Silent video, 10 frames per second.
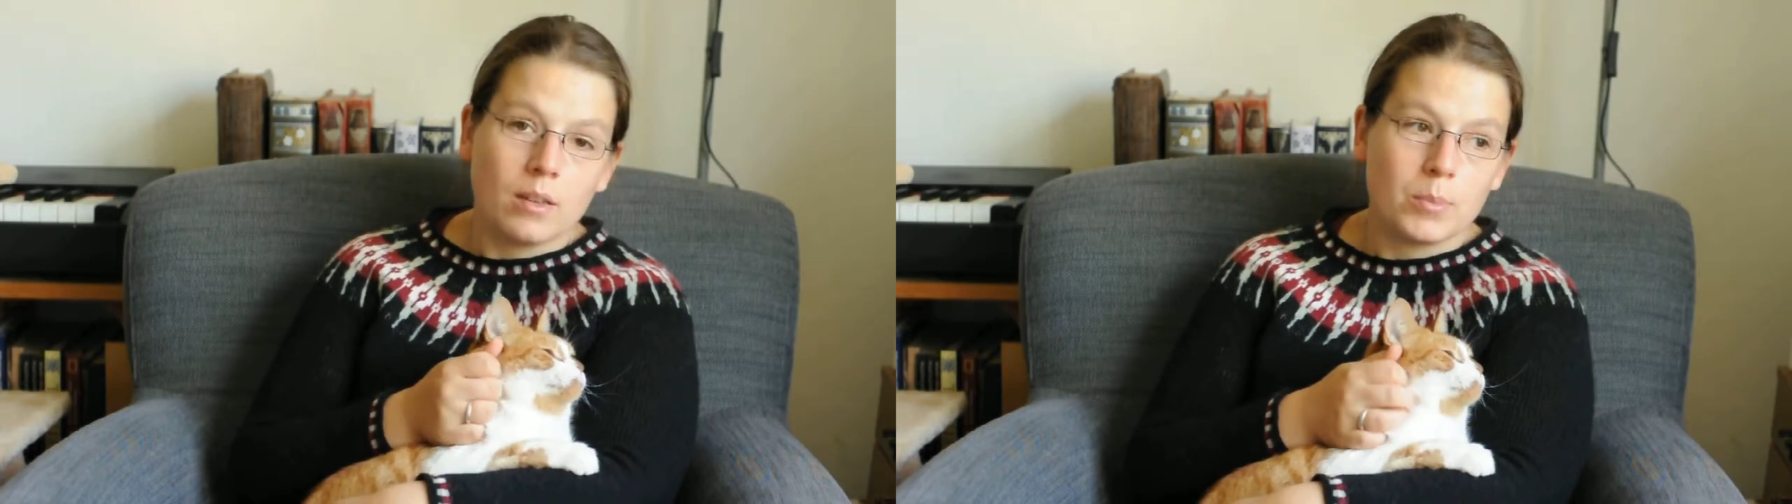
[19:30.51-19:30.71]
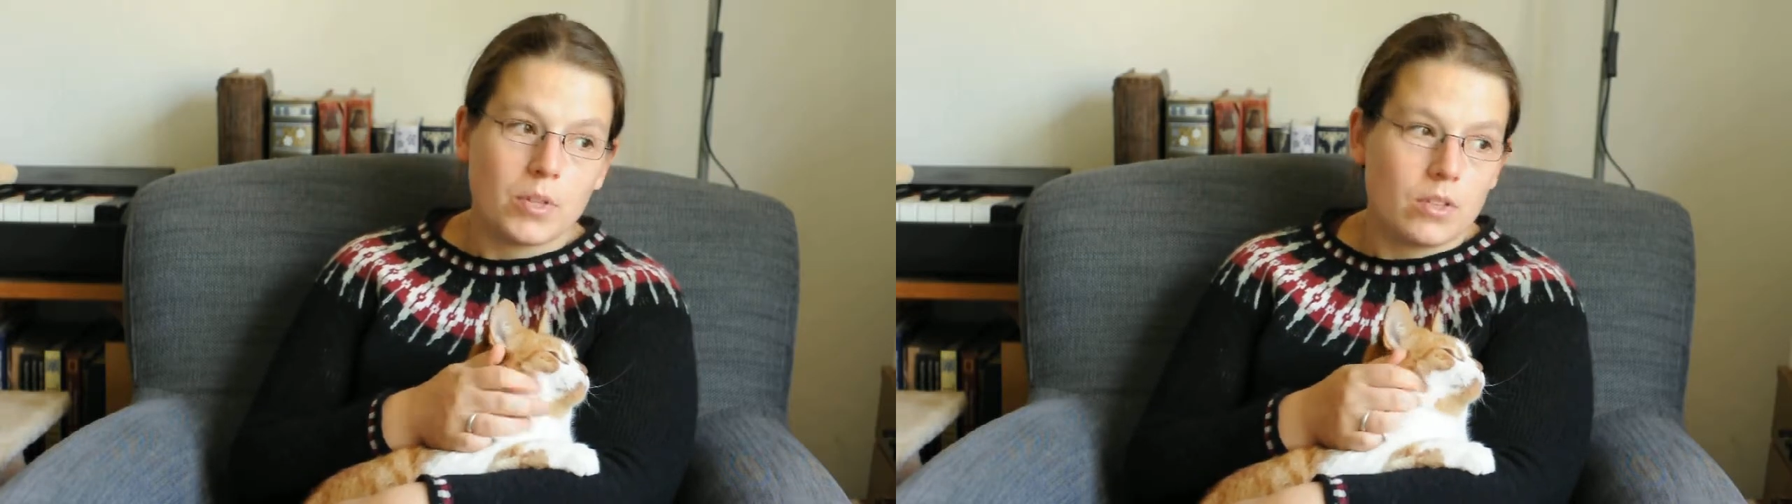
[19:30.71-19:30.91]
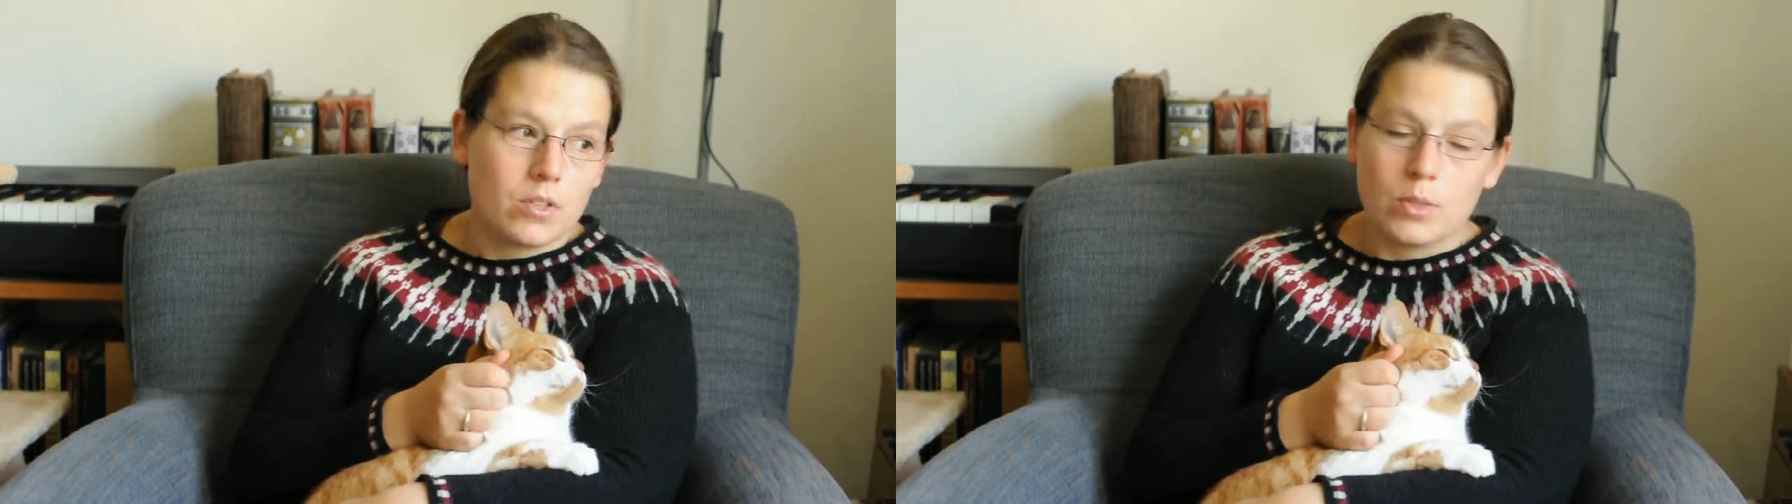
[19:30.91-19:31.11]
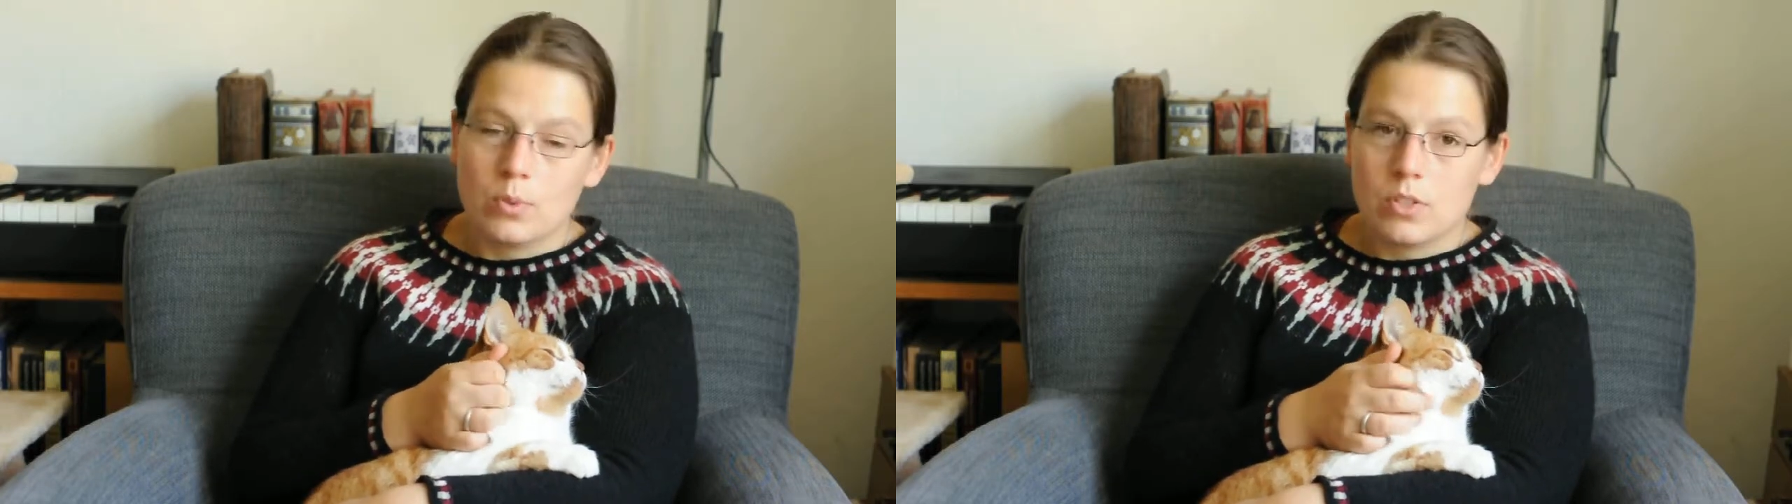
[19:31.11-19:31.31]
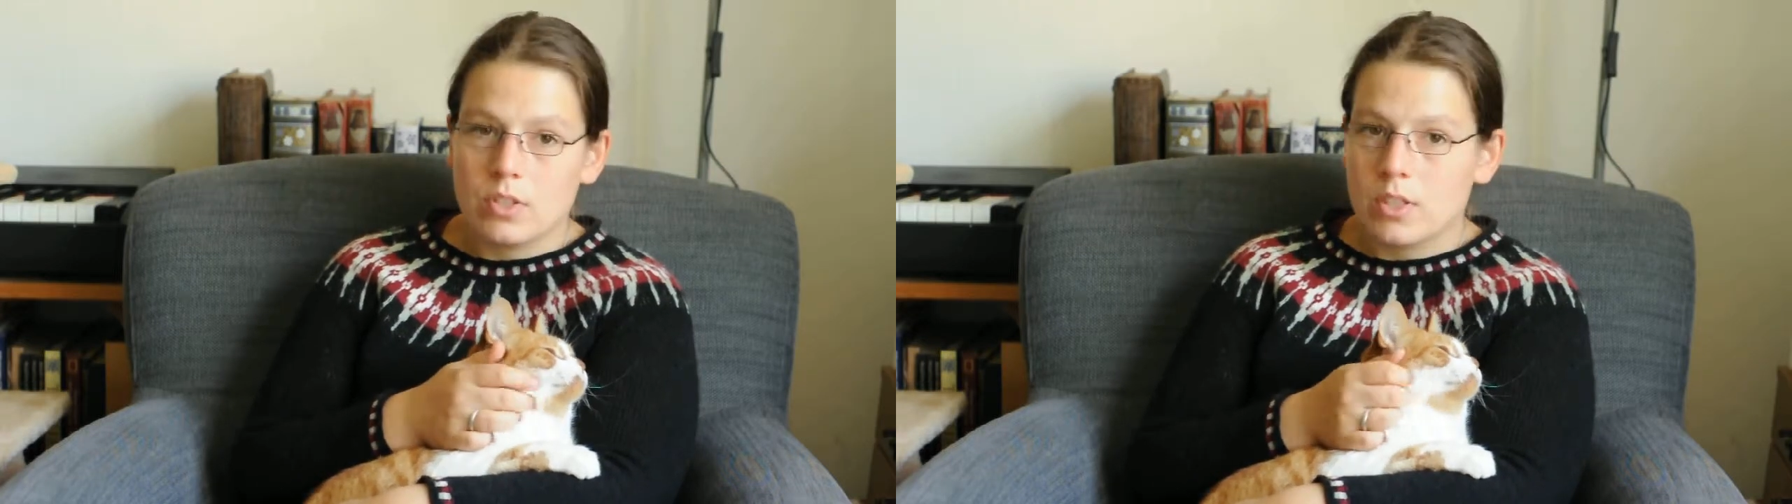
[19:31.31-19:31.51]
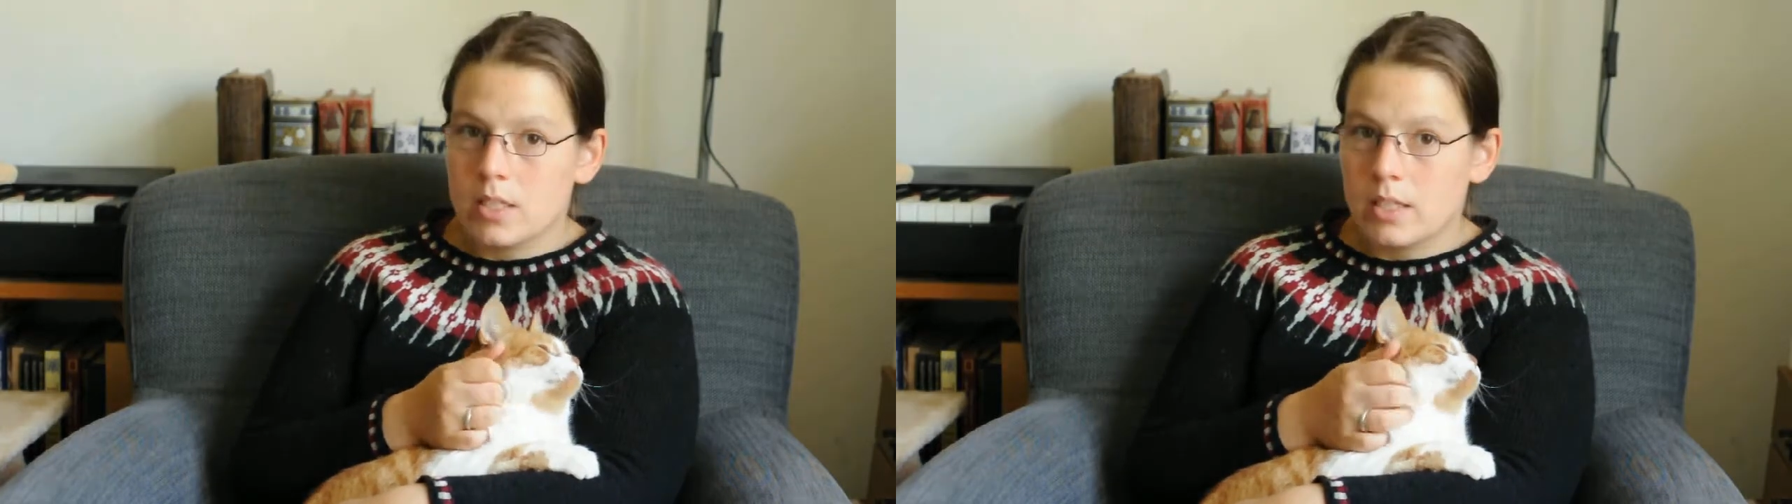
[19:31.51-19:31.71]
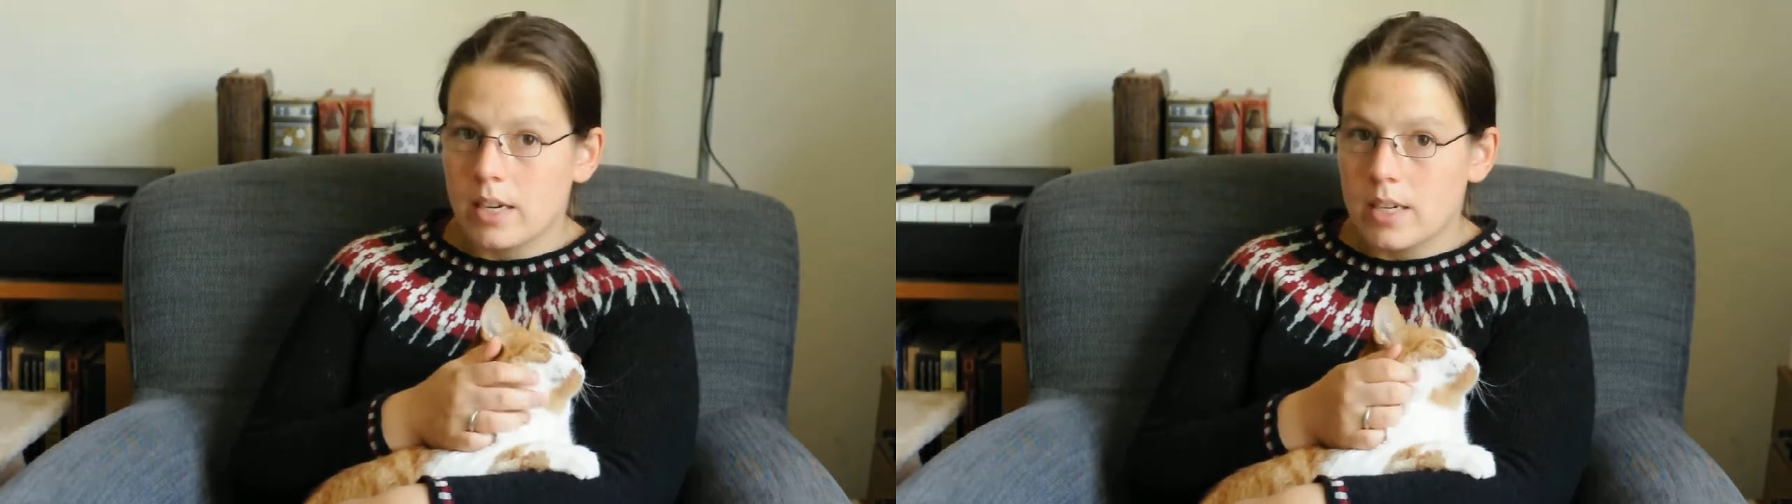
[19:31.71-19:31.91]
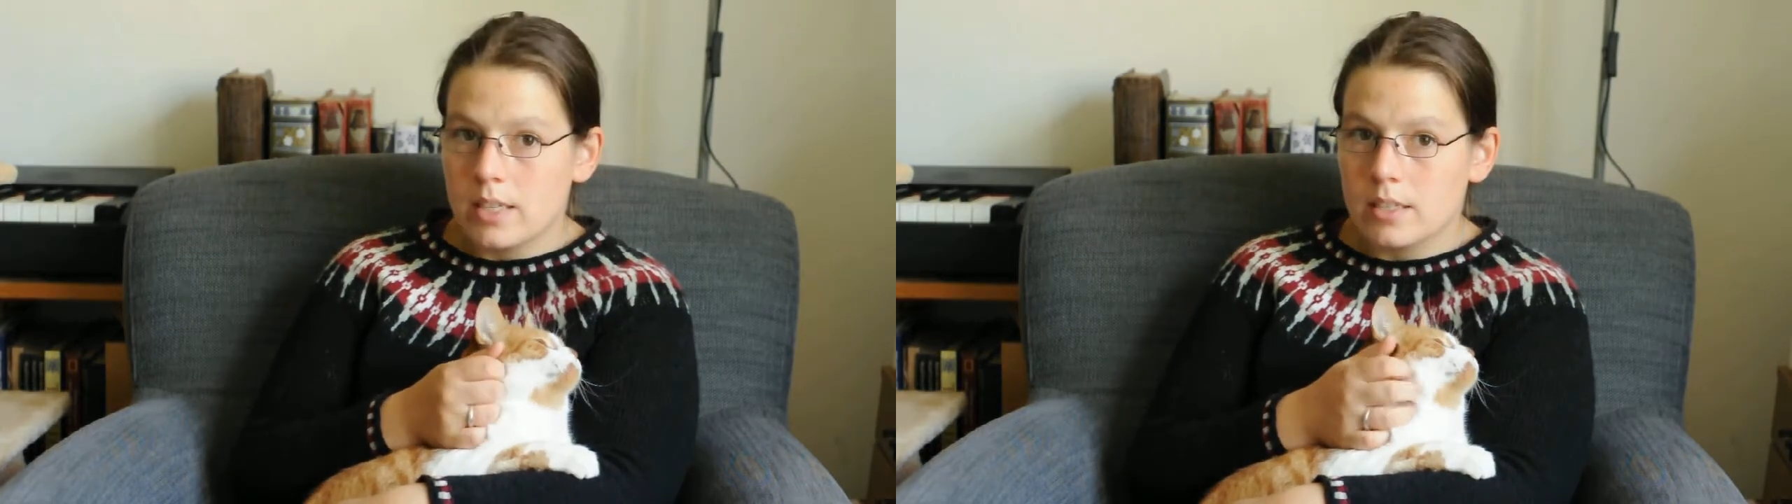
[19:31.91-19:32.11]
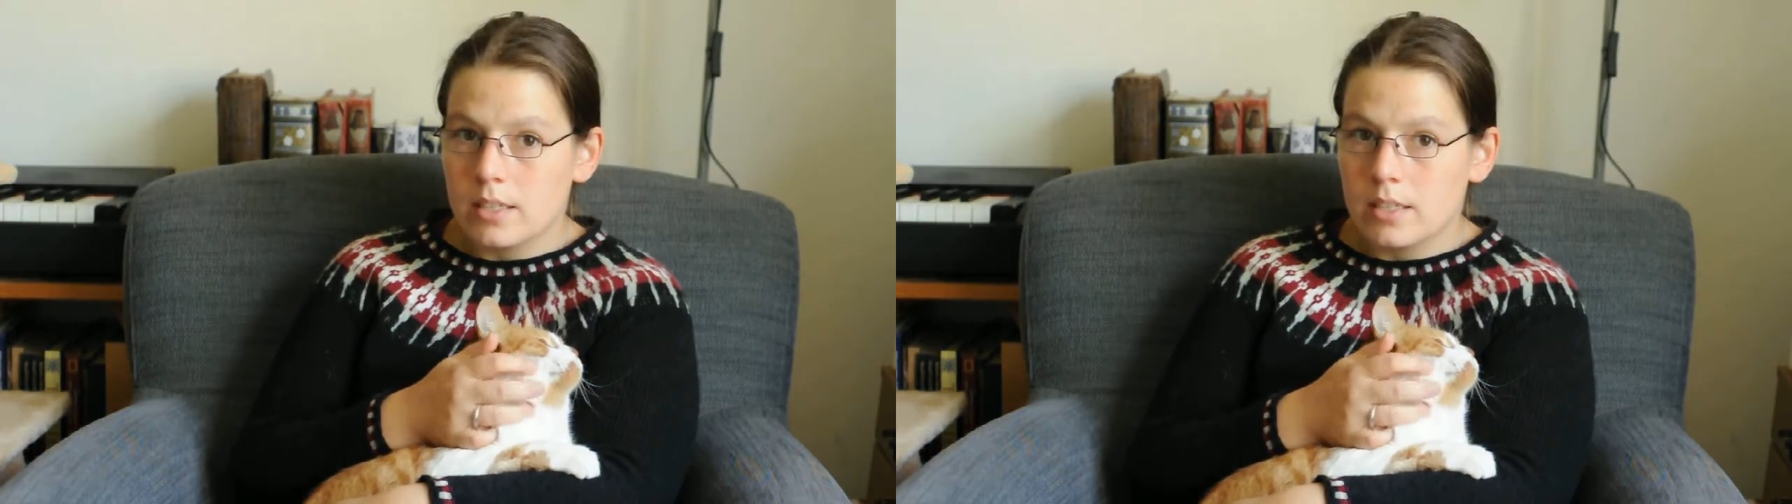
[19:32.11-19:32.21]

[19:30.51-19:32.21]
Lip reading: because she was just scared and